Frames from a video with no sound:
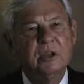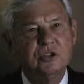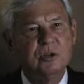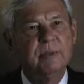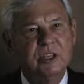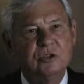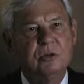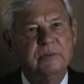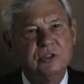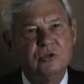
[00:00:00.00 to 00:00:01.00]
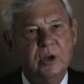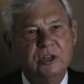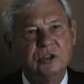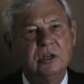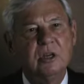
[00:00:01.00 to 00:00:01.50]
semester of
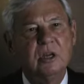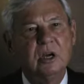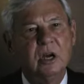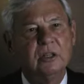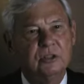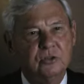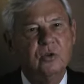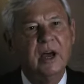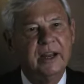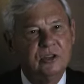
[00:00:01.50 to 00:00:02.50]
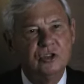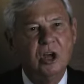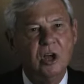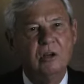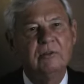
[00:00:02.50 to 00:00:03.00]
instruction to try to
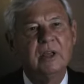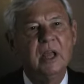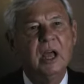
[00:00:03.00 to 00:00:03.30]
solve.